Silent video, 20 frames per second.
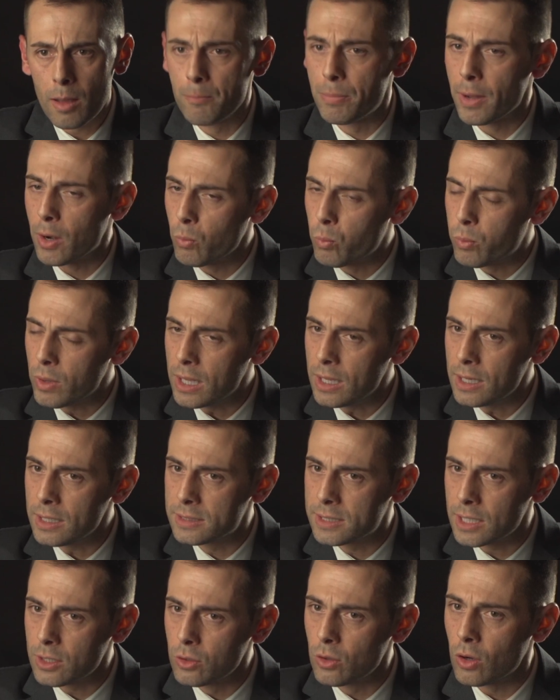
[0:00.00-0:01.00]
But we
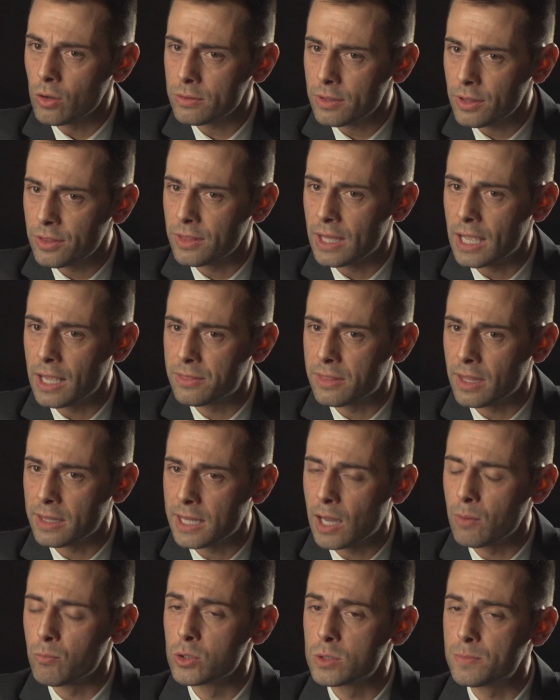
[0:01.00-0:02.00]
did not think that
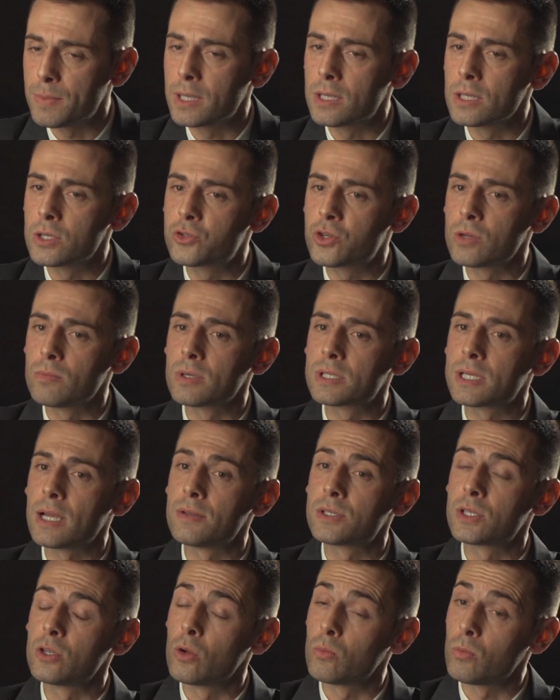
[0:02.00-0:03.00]
that was because
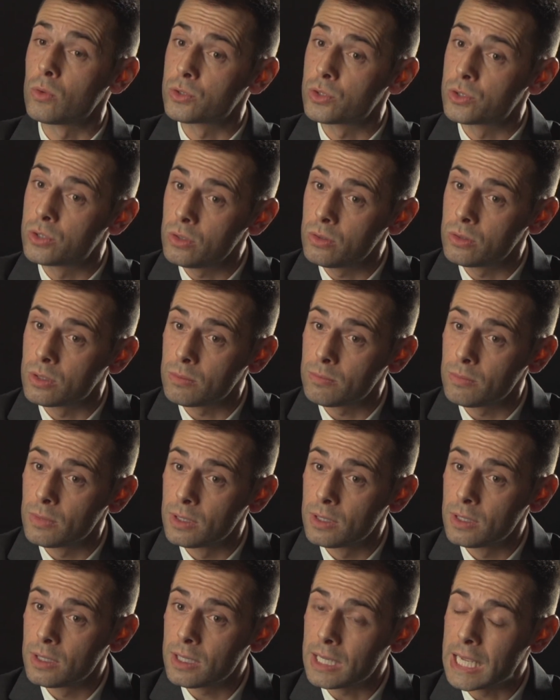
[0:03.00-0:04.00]
Gibraltarians did not want to do them.
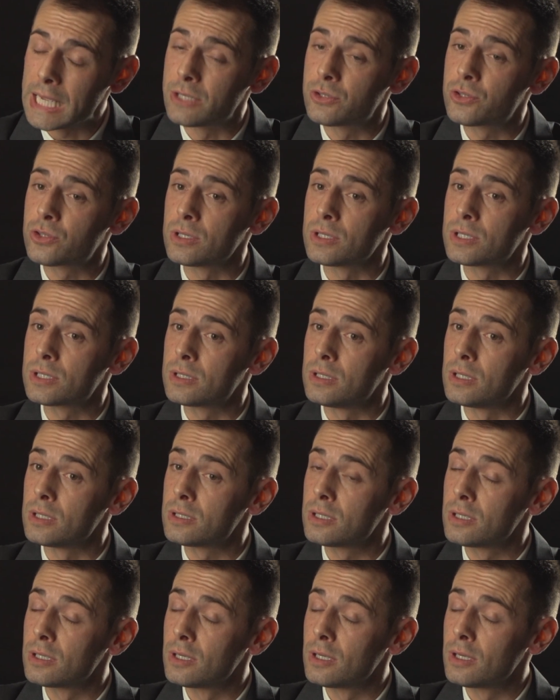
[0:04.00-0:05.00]
It's just
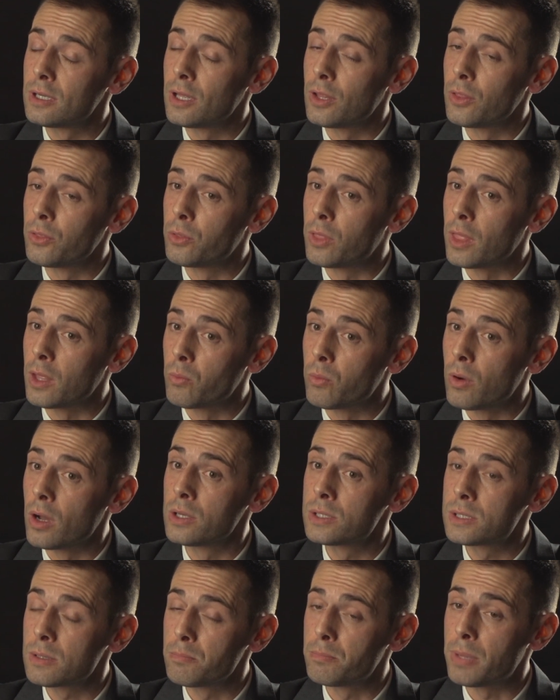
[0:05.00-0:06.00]
that they
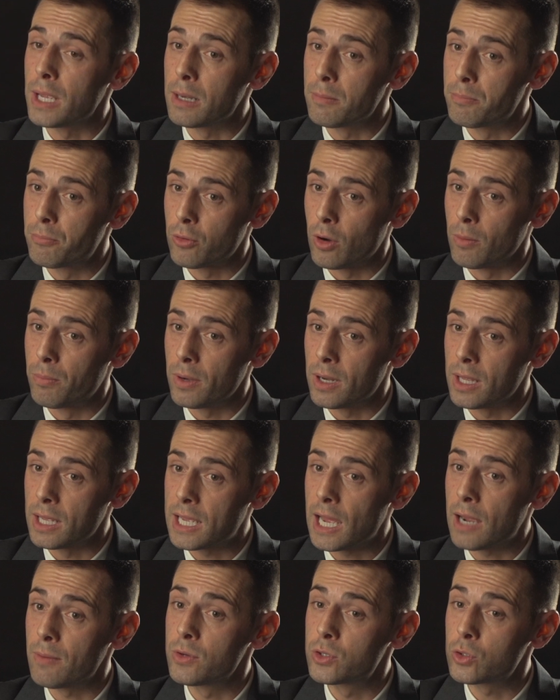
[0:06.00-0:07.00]
weren't being properly
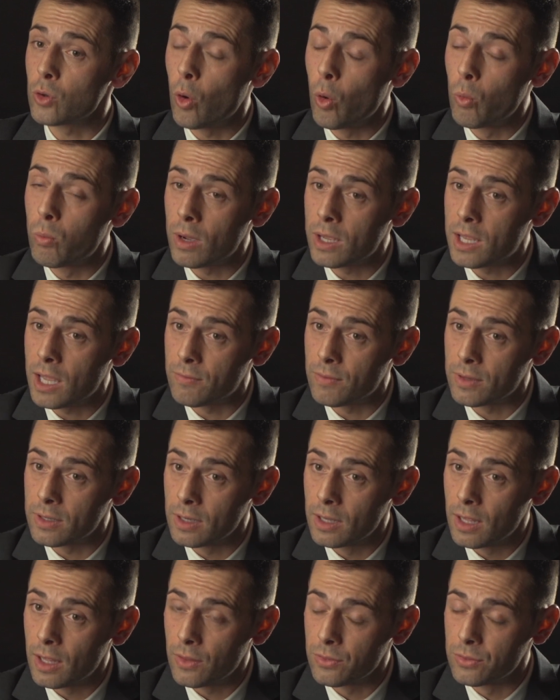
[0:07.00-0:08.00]
encouraged or were given
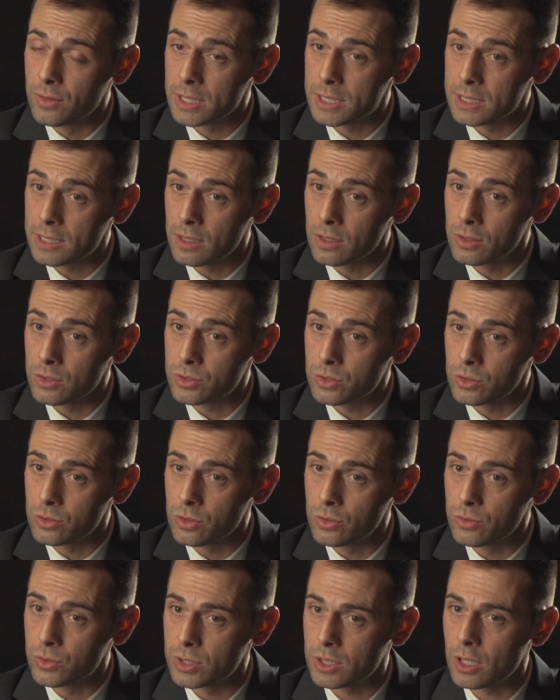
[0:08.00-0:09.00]
the skills to
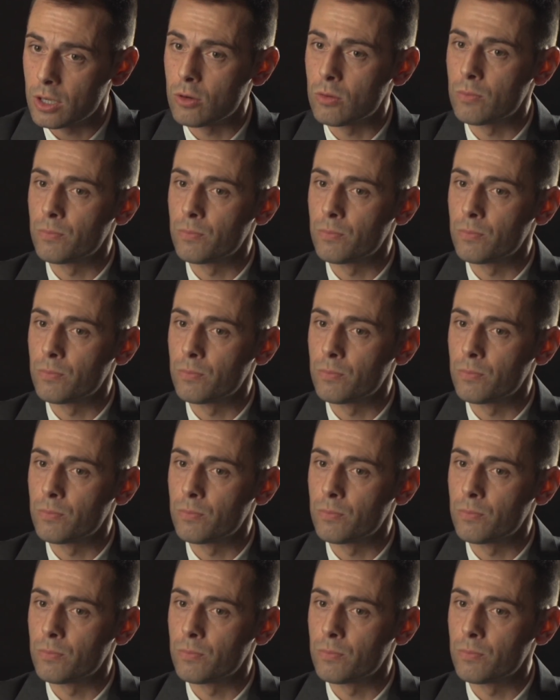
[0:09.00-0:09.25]
do so.